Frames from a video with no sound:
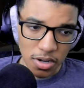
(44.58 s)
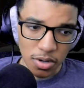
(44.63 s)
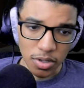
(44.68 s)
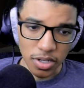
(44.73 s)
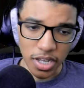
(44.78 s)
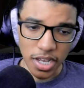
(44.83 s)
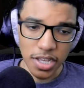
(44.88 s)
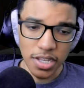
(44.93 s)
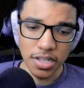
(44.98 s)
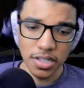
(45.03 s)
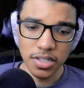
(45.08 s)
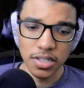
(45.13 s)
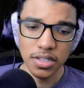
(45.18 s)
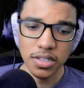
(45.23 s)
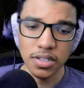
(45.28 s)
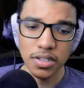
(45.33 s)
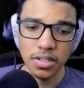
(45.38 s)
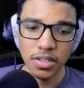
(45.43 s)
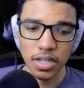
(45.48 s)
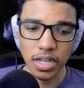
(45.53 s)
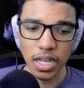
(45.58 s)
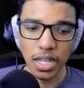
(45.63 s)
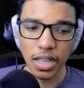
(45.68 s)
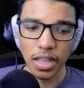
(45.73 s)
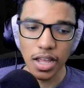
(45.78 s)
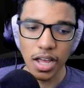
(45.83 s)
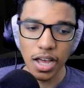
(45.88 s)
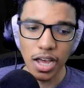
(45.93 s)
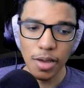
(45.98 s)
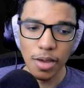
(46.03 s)
Okay.
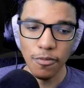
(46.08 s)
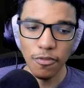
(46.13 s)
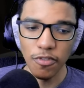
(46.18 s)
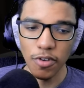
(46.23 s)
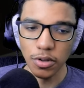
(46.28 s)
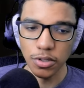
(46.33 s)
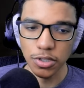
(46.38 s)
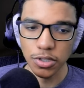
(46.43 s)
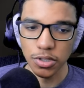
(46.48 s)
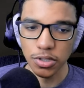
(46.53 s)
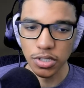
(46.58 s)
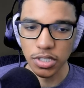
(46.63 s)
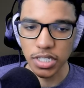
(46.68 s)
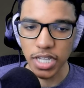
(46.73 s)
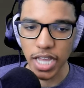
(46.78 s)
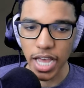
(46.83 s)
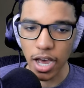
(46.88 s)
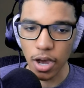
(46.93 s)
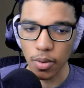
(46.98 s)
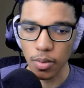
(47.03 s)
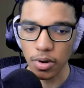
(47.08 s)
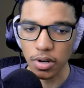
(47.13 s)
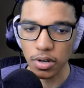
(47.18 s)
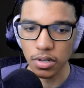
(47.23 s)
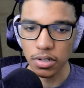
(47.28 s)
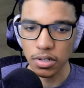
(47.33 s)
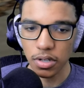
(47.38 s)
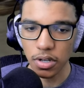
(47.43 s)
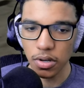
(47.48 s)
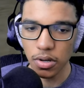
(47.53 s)
Climb Vulture's
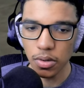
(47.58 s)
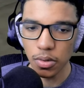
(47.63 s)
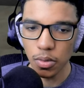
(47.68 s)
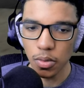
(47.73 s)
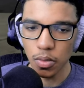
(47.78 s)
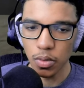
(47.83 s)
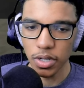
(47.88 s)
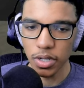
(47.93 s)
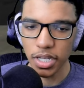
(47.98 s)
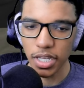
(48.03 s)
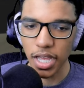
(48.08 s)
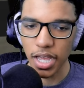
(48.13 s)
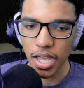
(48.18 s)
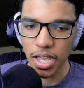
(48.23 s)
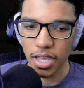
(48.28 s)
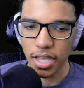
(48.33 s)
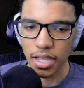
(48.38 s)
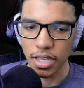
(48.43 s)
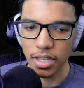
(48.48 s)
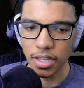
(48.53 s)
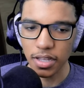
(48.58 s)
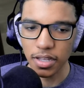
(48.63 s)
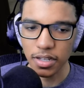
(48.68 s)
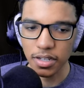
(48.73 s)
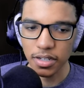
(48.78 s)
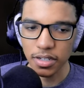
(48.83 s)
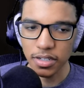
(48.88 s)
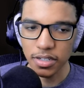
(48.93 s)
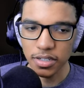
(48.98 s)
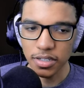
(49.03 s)
Tower. Okay.
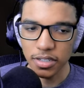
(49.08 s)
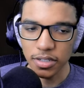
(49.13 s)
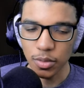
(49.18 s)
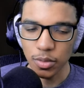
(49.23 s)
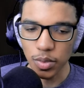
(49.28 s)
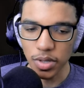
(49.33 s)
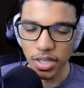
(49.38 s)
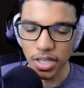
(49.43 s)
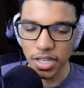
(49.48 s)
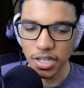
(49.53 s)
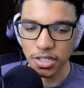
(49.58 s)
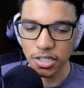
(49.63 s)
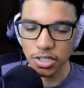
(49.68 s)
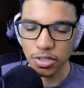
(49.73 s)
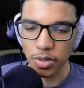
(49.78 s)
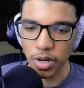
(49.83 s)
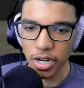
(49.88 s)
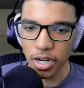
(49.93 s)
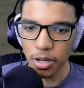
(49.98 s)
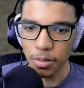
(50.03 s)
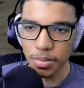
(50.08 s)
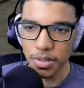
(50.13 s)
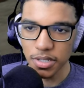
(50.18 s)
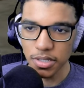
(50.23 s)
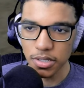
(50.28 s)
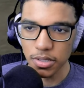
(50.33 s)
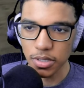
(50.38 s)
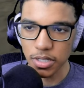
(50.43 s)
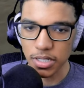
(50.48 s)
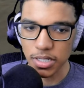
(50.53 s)
We getting straight up
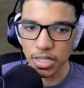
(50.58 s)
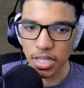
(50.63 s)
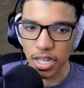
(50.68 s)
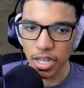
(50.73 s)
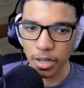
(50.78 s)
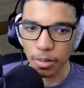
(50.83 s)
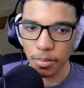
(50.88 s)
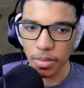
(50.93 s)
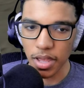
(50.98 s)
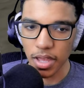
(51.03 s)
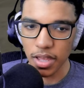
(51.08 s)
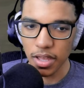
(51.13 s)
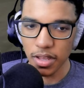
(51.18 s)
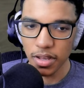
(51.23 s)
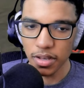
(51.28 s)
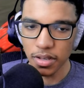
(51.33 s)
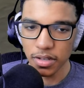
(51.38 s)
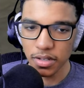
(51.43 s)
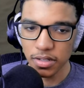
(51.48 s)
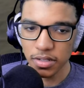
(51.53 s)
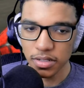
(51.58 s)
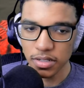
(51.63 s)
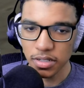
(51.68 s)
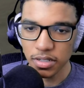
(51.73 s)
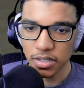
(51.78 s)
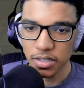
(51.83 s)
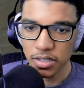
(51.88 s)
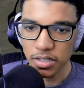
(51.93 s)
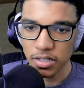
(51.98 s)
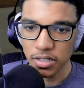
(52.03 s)
into this thing, man.
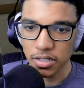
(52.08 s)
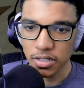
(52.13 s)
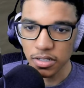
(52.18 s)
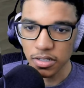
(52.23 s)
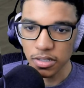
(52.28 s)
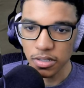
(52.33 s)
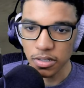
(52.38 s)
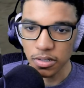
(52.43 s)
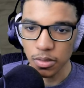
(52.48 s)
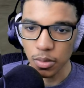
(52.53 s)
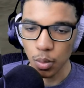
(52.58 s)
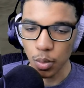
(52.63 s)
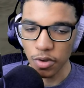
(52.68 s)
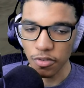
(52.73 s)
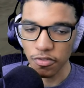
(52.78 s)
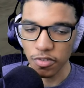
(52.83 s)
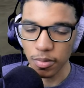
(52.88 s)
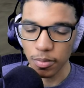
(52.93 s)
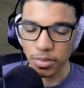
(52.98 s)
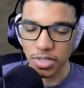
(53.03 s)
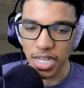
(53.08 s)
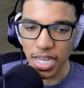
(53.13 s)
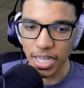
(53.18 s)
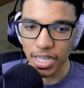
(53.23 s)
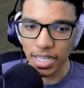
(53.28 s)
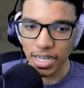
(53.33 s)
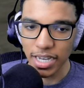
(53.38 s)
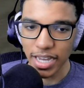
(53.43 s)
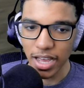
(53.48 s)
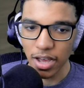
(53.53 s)
Went from
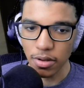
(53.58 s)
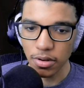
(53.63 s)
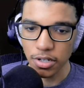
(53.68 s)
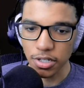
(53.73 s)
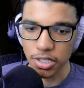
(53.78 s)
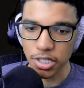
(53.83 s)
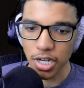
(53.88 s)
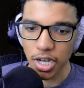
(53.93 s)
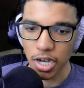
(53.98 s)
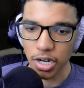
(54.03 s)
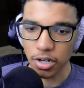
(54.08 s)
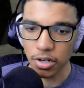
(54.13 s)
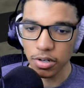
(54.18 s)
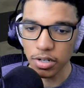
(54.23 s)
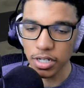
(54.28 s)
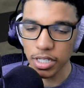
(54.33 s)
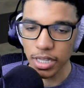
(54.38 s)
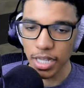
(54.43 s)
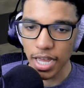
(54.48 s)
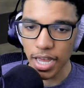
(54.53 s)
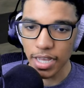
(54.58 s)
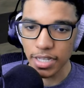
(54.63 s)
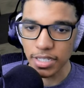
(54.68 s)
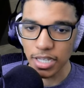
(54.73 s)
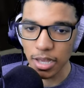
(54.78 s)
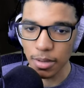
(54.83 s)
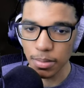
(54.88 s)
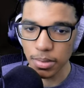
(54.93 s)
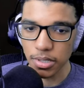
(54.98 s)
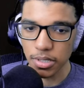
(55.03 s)
taking down the Shocker in the
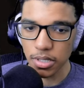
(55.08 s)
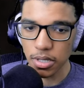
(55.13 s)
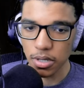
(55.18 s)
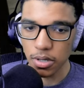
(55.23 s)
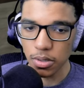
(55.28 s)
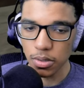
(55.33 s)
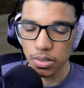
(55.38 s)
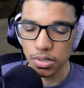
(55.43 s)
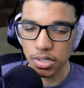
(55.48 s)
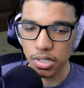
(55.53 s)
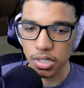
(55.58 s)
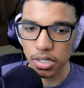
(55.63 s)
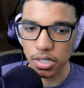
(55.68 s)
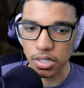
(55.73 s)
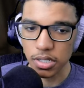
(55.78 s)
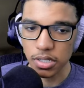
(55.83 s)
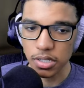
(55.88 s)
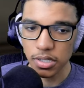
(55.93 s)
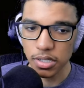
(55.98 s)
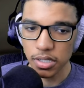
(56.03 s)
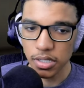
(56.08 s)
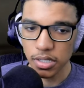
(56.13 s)
last episode to